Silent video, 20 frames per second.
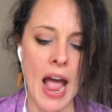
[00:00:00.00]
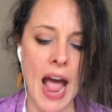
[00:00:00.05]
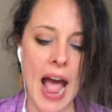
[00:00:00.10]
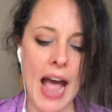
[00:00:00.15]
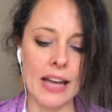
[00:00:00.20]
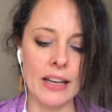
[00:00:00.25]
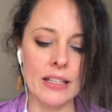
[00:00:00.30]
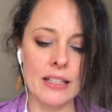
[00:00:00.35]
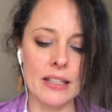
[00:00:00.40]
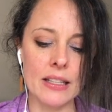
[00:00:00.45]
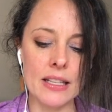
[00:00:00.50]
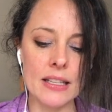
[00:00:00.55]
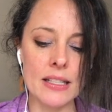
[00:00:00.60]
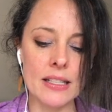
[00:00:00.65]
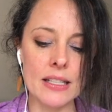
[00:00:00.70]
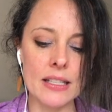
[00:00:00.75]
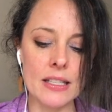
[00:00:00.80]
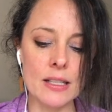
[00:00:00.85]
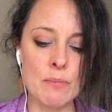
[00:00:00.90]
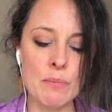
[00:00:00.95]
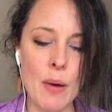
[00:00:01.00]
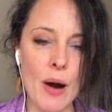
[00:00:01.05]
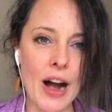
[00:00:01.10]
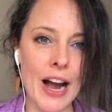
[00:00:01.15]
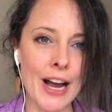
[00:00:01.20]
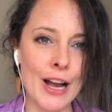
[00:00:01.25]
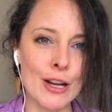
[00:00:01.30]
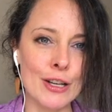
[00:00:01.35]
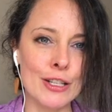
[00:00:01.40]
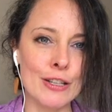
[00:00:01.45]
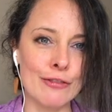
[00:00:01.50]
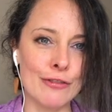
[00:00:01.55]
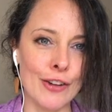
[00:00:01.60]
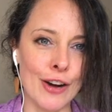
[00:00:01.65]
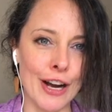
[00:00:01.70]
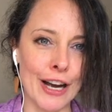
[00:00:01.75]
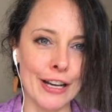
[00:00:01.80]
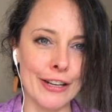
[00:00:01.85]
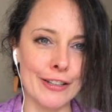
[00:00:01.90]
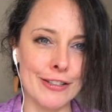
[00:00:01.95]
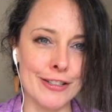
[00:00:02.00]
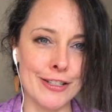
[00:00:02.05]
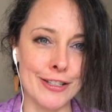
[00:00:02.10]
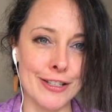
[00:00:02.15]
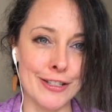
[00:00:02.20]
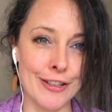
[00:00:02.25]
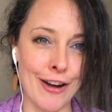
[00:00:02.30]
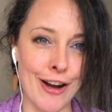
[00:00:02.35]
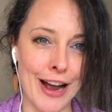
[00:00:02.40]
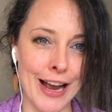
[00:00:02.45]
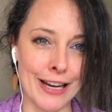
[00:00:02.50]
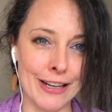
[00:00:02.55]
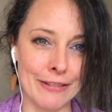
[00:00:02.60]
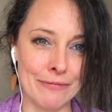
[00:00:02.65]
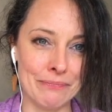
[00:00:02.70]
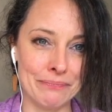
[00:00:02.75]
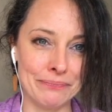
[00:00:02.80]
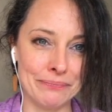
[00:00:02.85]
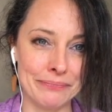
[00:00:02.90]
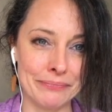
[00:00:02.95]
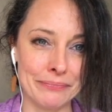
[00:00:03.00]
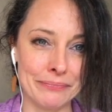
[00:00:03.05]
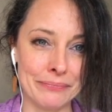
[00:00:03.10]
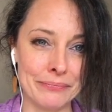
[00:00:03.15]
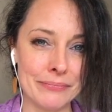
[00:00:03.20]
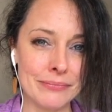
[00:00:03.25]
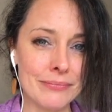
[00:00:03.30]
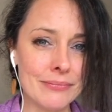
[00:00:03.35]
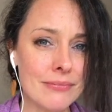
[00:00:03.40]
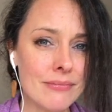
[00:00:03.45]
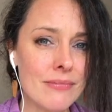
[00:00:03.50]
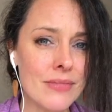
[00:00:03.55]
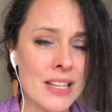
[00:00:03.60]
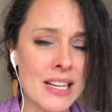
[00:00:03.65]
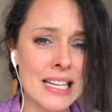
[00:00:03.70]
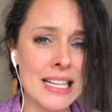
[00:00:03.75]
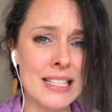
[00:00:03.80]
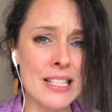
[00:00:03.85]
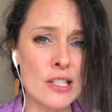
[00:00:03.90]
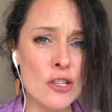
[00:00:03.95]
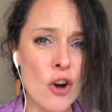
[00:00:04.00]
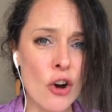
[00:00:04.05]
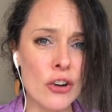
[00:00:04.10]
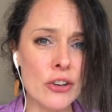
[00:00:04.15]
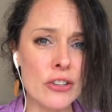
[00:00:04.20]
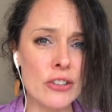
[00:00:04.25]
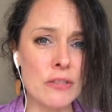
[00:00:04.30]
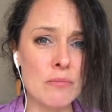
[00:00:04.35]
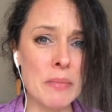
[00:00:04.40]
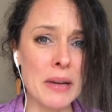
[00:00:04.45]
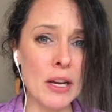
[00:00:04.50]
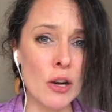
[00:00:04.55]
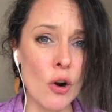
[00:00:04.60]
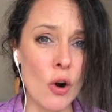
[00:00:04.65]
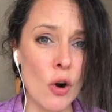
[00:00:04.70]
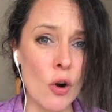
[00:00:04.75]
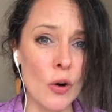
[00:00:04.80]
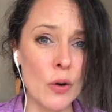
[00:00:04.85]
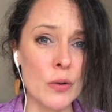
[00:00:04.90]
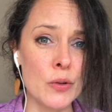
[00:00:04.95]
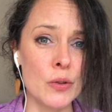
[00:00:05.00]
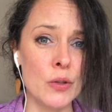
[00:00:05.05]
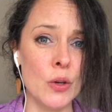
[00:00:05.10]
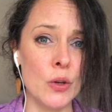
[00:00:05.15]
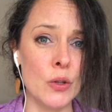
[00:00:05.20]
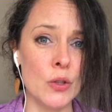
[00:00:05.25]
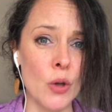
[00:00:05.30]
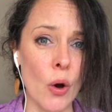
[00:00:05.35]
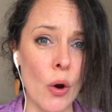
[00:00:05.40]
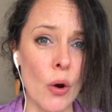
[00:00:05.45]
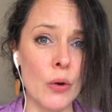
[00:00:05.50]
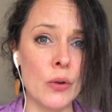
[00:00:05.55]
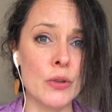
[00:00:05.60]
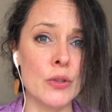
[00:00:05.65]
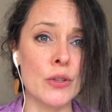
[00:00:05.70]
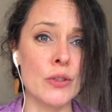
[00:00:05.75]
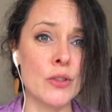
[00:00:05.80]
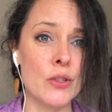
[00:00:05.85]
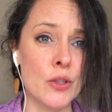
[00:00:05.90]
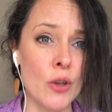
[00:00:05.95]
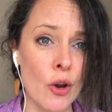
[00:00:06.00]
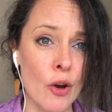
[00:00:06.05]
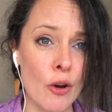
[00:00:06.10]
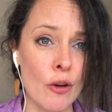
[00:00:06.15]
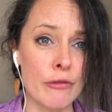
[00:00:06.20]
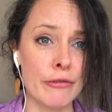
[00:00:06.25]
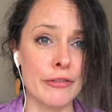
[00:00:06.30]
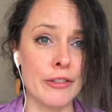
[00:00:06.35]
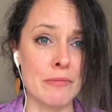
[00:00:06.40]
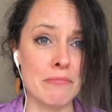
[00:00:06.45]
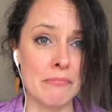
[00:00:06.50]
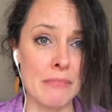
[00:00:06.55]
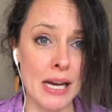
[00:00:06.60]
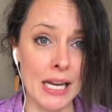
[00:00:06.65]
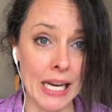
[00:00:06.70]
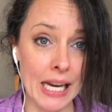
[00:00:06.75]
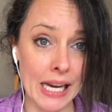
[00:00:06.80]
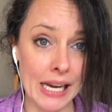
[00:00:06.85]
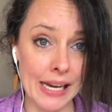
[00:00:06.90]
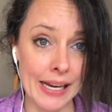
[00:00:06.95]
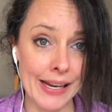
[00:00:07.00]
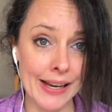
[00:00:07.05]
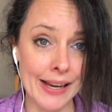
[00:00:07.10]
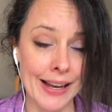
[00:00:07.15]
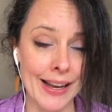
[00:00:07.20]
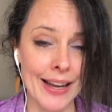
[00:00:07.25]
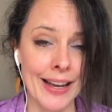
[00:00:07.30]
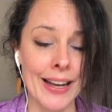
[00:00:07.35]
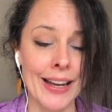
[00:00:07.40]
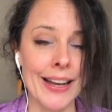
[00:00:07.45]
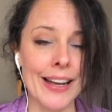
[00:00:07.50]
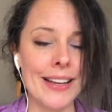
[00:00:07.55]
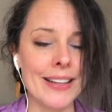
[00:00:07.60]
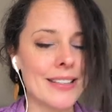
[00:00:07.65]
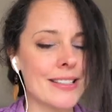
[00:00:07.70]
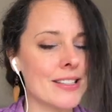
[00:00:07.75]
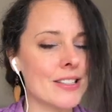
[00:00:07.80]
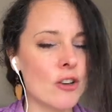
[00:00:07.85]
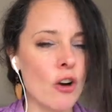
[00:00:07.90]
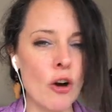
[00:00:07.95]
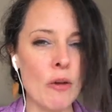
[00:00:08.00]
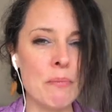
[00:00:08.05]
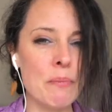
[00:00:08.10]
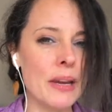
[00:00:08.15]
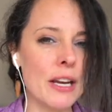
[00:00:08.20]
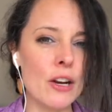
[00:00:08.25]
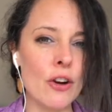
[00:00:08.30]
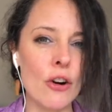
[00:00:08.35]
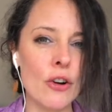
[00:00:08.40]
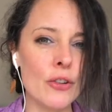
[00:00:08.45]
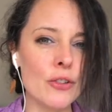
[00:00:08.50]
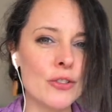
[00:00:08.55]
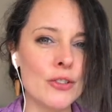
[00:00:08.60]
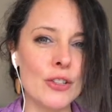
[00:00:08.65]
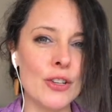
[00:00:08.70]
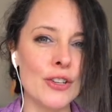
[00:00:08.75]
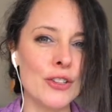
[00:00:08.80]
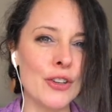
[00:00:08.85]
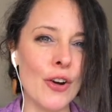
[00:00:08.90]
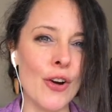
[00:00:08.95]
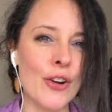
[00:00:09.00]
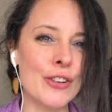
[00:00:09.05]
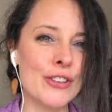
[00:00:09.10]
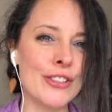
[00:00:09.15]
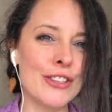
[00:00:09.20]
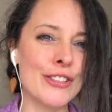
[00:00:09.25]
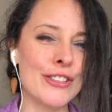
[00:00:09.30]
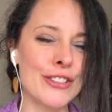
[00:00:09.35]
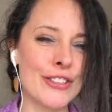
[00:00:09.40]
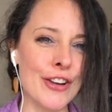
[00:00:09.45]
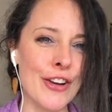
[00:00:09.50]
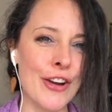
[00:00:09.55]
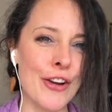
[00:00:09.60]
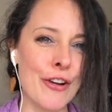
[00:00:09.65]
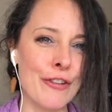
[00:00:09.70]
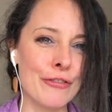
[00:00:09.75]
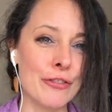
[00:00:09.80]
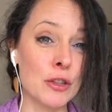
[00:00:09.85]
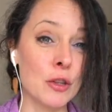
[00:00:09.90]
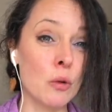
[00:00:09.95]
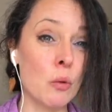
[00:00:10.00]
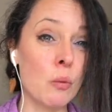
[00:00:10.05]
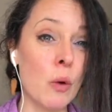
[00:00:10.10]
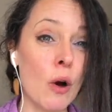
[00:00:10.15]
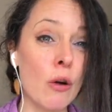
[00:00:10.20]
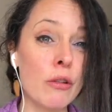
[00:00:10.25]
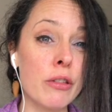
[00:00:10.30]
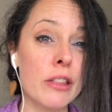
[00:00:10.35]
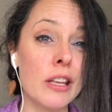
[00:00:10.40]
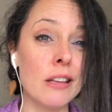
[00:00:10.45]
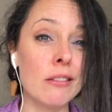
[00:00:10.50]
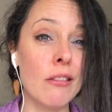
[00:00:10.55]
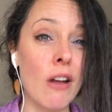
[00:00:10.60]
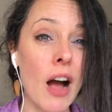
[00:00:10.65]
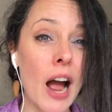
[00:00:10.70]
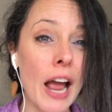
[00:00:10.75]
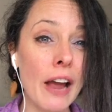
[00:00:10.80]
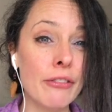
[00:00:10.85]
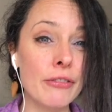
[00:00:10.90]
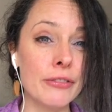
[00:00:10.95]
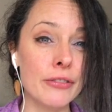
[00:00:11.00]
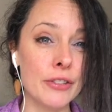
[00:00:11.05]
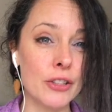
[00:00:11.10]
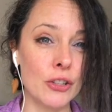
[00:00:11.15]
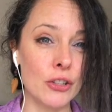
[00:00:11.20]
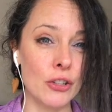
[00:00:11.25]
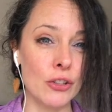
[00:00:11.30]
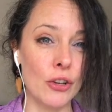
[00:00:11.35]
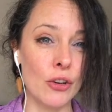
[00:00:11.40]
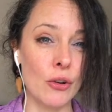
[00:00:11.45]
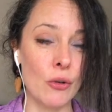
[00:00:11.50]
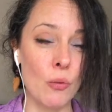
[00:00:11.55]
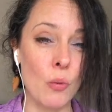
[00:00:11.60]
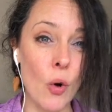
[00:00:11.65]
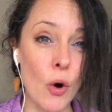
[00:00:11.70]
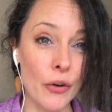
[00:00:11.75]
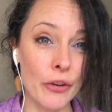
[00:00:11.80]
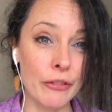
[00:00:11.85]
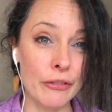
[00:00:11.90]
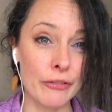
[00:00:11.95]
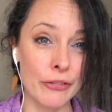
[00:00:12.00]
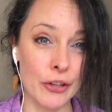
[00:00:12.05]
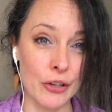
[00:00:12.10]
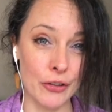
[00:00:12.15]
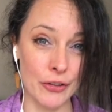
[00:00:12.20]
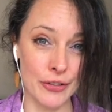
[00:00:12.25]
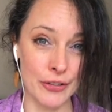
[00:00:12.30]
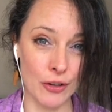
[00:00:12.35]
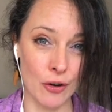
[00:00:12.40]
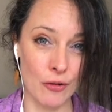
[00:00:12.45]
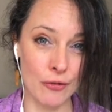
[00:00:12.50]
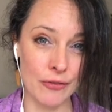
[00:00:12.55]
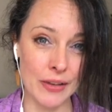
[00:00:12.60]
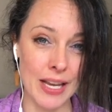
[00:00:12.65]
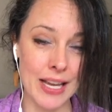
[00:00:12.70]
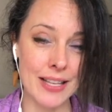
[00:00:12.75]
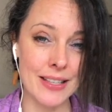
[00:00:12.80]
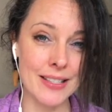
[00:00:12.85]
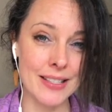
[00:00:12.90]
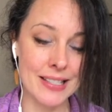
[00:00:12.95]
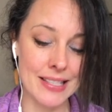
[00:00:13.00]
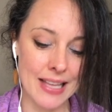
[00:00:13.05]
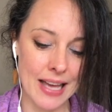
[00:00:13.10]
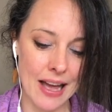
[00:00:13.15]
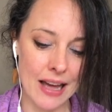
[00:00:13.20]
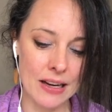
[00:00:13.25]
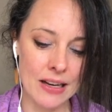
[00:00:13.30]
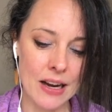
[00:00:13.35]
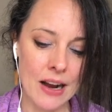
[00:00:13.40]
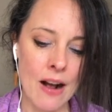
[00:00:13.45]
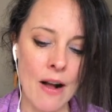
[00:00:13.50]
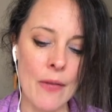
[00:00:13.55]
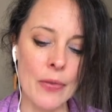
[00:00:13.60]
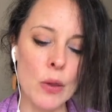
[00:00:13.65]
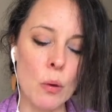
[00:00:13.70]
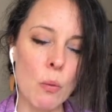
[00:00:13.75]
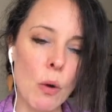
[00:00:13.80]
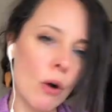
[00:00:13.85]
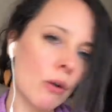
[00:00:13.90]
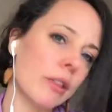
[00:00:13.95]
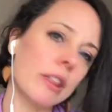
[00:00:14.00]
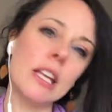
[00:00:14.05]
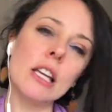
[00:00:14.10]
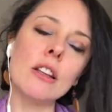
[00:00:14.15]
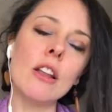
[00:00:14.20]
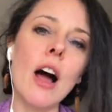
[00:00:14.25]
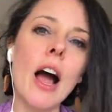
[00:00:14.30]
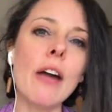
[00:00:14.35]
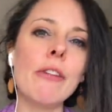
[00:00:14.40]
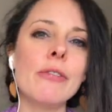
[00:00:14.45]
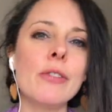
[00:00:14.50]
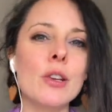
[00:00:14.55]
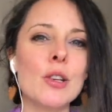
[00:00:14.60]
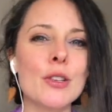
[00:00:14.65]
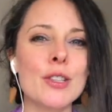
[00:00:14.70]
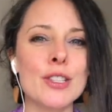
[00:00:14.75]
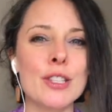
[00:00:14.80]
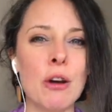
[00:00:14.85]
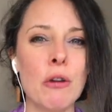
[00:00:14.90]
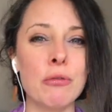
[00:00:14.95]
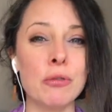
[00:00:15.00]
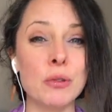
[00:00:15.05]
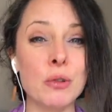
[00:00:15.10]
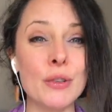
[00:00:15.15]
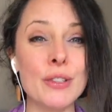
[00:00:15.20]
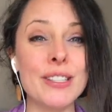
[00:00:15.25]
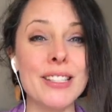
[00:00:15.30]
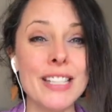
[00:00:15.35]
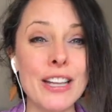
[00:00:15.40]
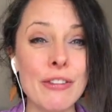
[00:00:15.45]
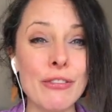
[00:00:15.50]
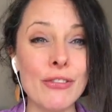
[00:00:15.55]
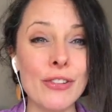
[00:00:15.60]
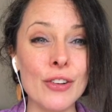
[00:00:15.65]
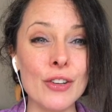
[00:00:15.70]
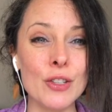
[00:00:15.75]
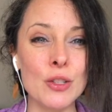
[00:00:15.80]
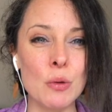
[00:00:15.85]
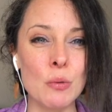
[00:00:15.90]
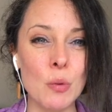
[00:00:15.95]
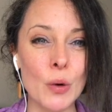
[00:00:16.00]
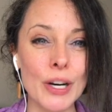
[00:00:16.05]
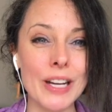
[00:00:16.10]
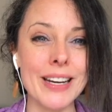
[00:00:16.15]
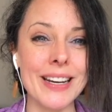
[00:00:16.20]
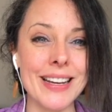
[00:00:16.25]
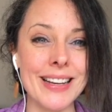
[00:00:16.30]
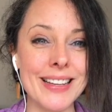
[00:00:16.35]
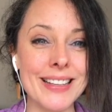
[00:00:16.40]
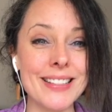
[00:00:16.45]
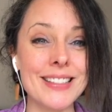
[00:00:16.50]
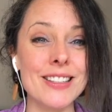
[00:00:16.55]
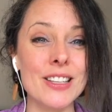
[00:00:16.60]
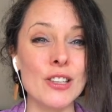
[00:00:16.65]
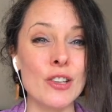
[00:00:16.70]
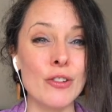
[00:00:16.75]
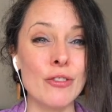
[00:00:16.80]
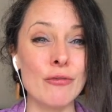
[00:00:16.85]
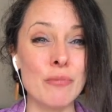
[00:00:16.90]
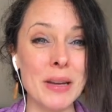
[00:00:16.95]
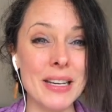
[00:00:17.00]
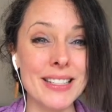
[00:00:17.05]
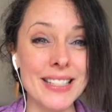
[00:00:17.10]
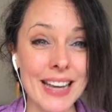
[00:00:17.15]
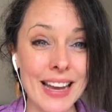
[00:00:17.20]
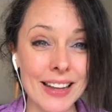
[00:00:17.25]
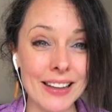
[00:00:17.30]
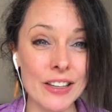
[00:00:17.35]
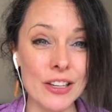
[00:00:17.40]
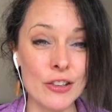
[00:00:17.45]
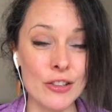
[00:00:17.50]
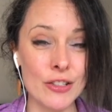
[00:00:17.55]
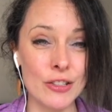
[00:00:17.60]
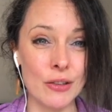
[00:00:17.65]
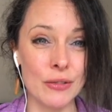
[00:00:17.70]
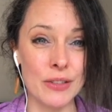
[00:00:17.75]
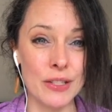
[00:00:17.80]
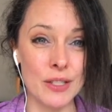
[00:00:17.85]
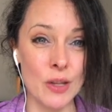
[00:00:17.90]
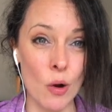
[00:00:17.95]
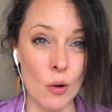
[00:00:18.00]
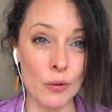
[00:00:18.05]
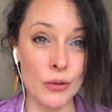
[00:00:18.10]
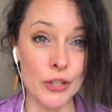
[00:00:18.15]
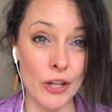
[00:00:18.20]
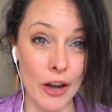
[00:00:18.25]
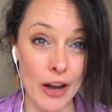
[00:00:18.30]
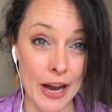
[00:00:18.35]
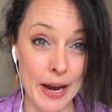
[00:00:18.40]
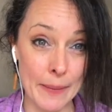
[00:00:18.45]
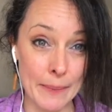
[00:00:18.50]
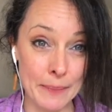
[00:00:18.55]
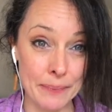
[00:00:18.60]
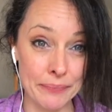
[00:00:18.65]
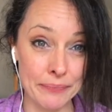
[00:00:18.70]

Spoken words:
And this is by divine design. It's not because you don't deserve the money. It's not because you don't deserve the wealthy life that you want for yourself. It's that the wealthy life for yourself looks different to what it is that you've been telling yourself this whole time.